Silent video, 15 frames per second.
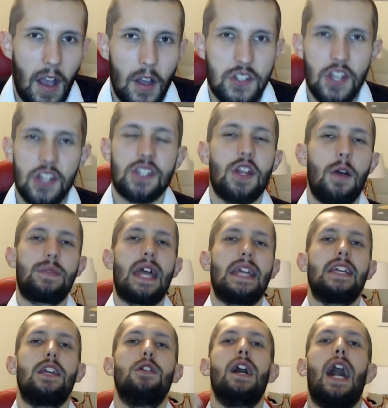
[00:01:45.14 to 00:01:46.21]
Just to update
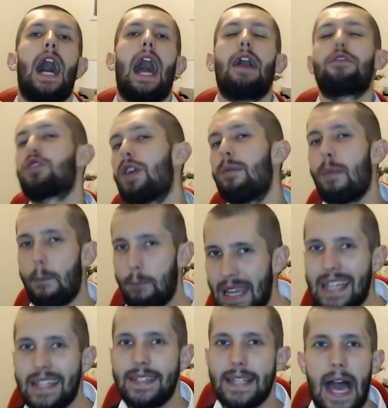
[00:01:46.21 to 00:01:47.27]
you, I have trimmed my
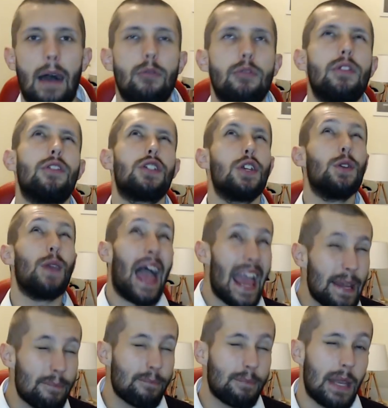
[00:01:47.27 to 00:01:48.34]
beard down to
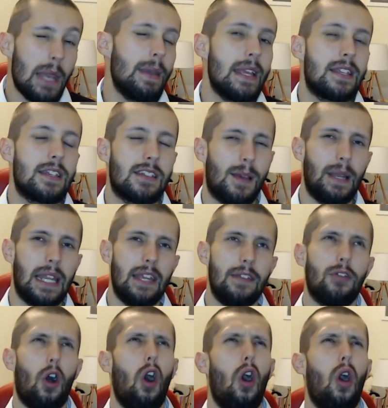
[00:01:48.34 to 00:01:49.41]
8 millimeters, I believe,
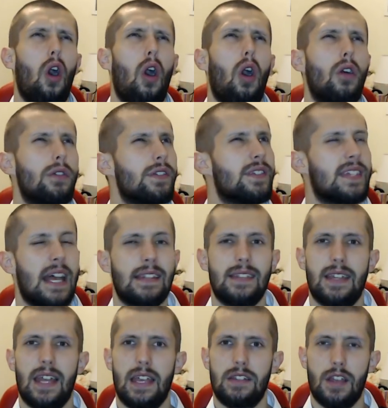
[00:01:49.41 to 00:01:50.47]
on
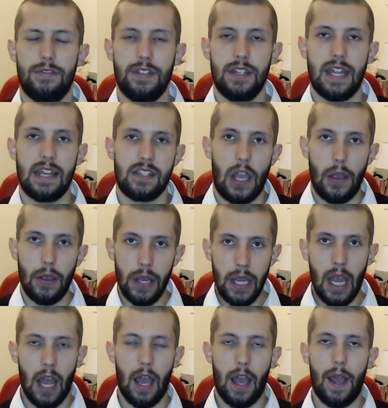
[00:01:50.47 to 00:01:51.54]
Saturday, so a few days ago.
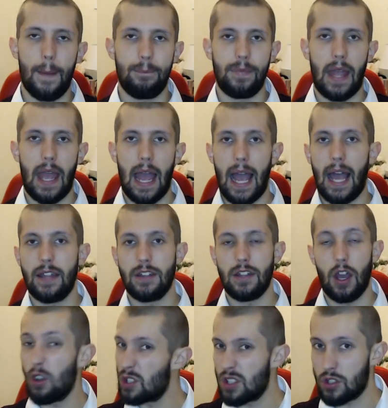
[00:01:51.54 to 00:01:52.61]
And I
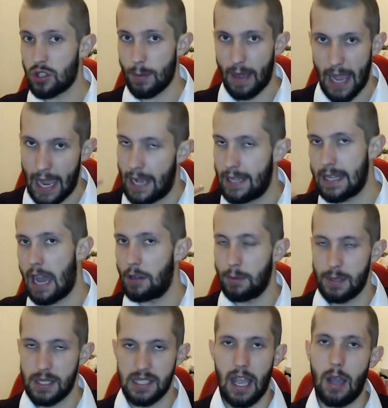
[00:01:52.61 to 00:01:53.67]
also trimmed my hair down on my
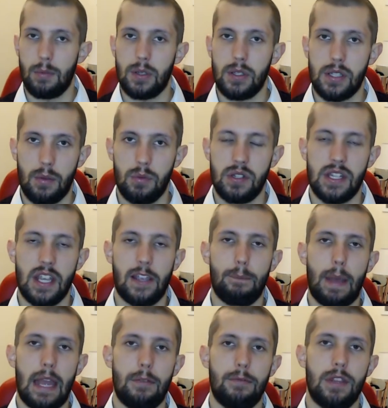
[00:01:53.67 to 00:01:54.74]
scalp because I was sick of
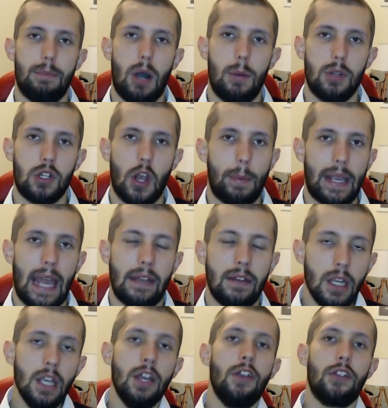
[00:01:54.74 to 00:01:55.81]
paying for the barbershop again.
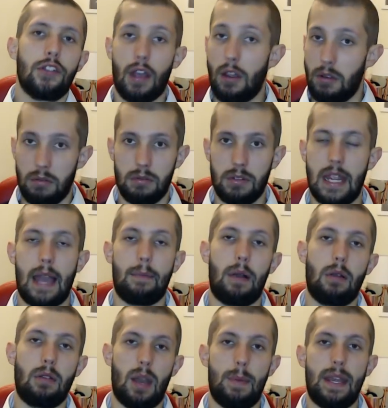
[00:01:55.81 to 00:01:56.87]
So yeah,
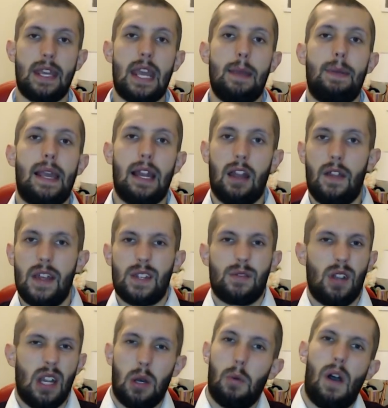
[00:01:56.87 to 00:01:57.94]
I'm going to be keeping it like this for
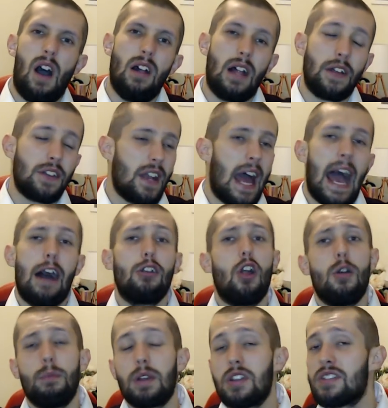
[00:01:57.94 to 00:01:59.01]
a little while. I don't know how
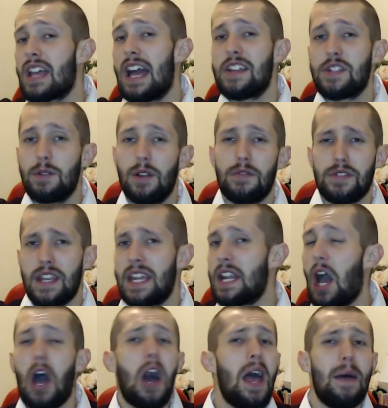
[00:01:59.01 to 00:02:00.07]
long, because as you will have seen,
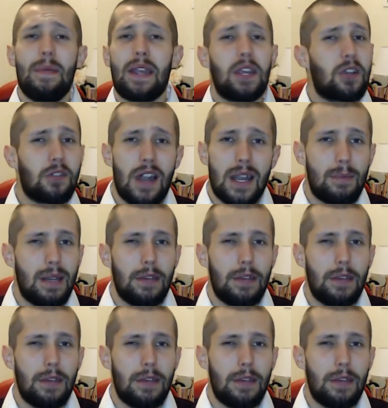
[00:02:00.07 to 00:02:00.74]
I am incredibly